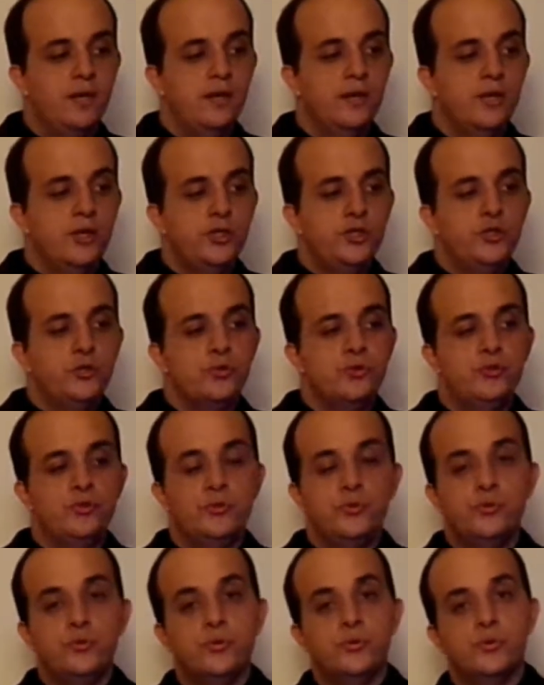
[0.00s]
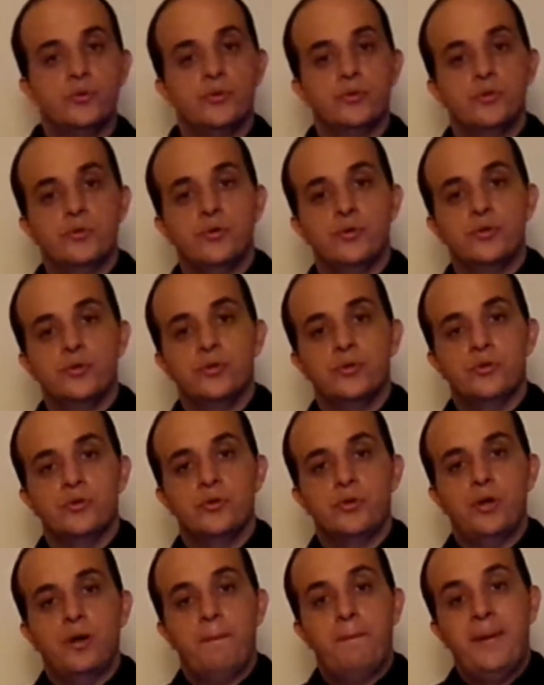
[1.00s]
you do
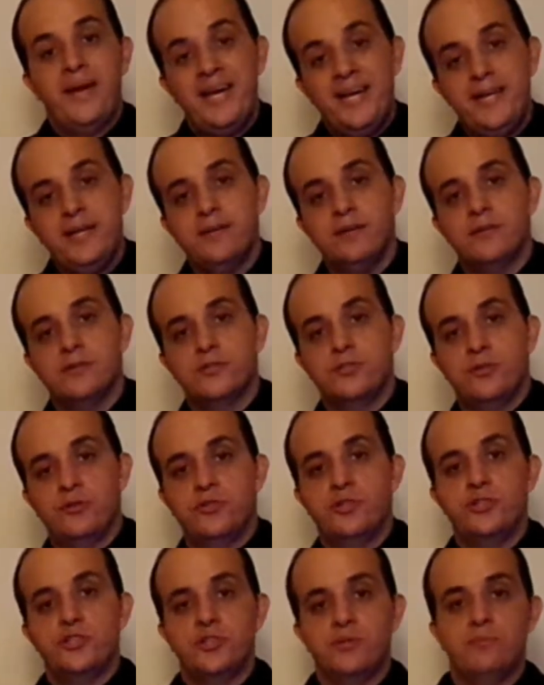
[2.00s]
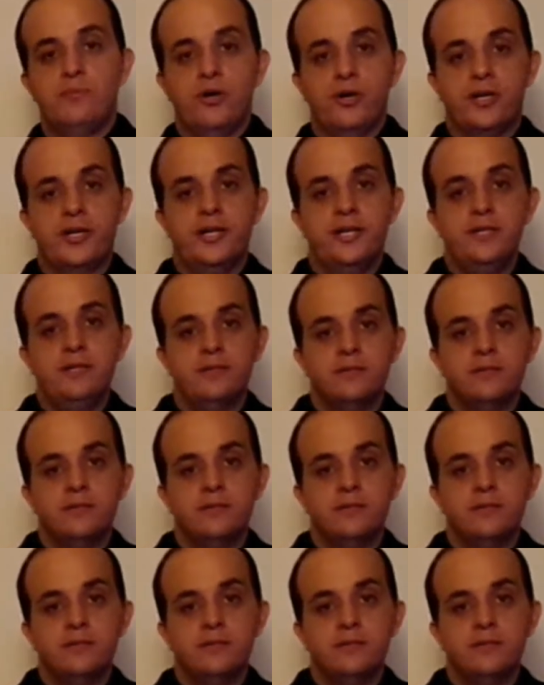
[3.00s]
paid search engine marketing,